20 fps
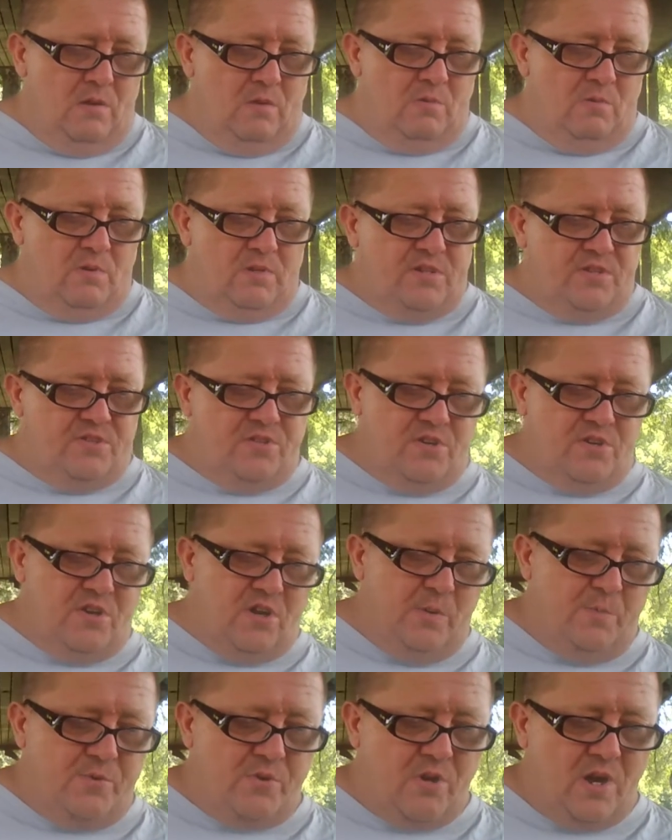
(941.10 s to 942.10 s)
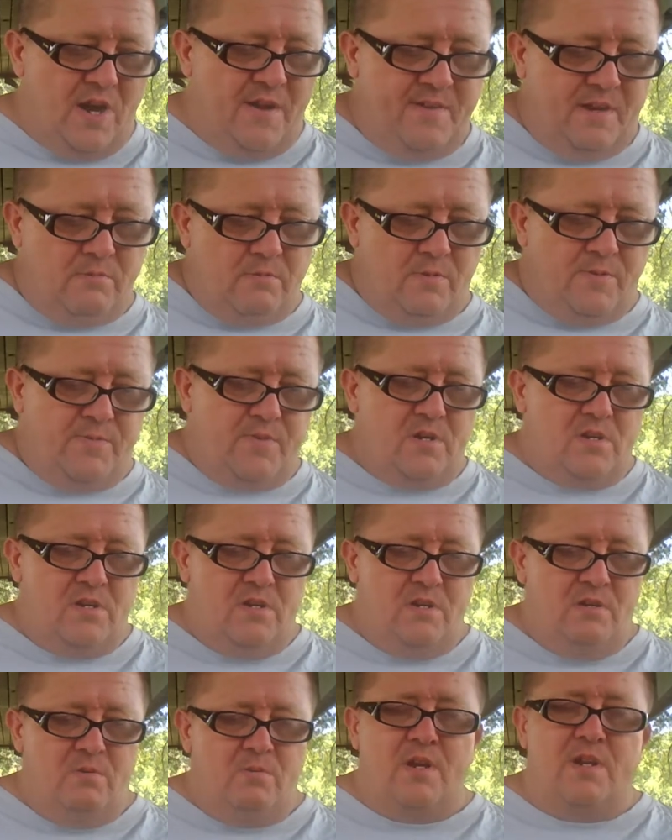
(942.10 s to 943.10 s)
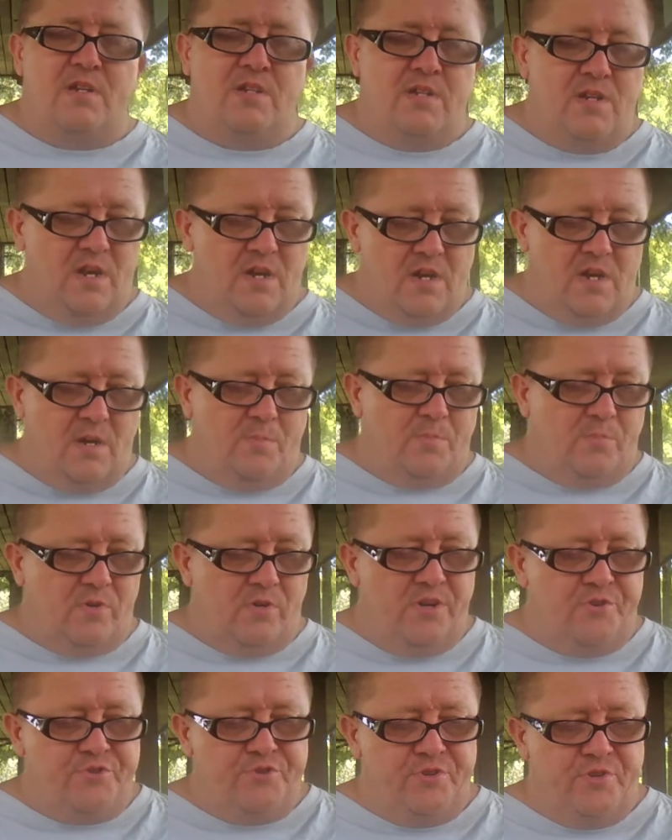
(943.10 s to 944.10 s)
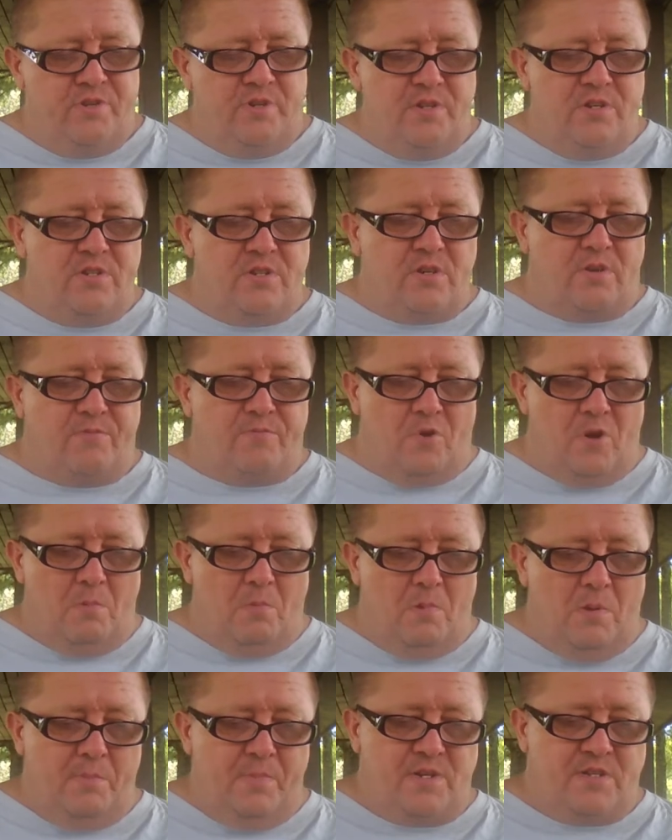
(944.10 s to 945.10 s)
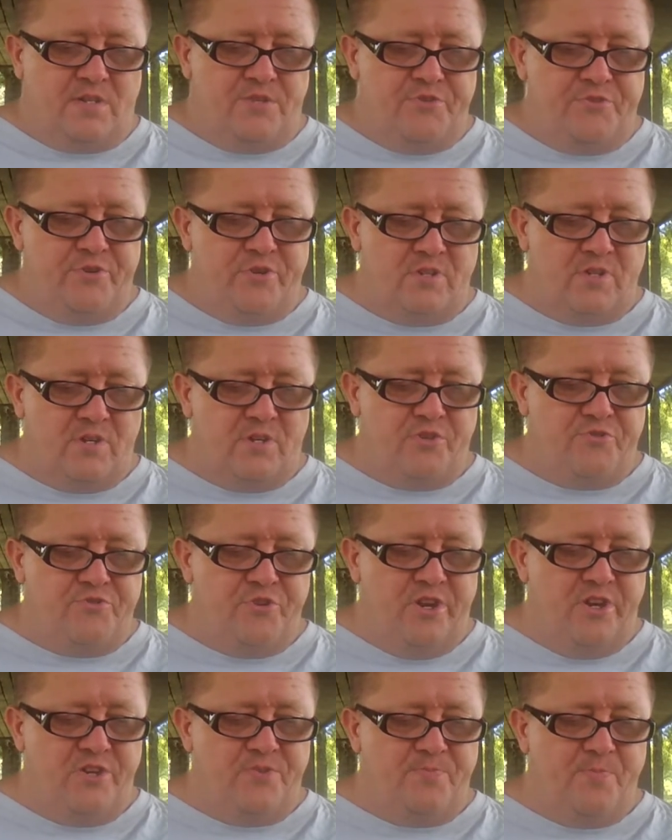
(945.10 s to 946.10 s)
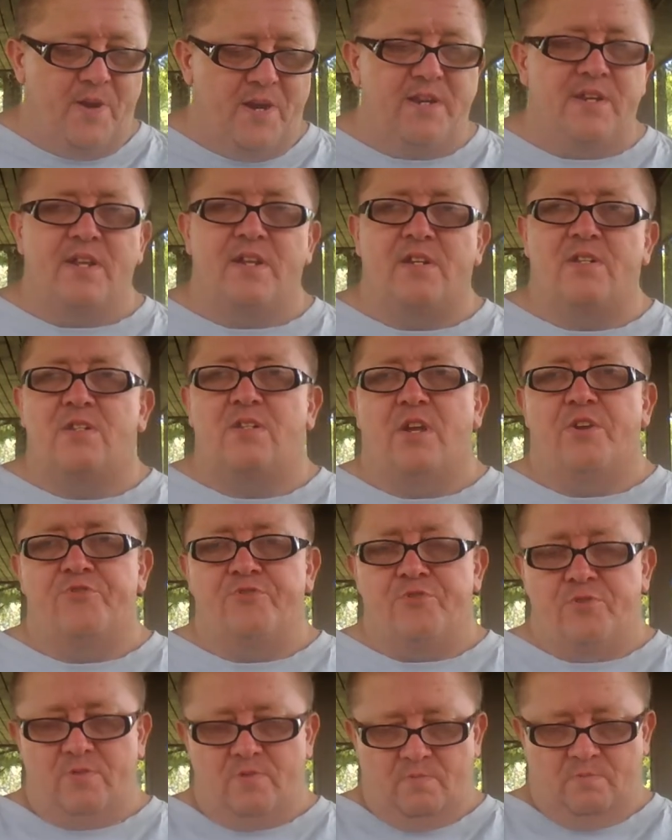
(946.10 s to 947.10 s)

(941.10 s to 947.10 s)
What does the term traffic refer to in net operation? These are formal messages exchanged by net station.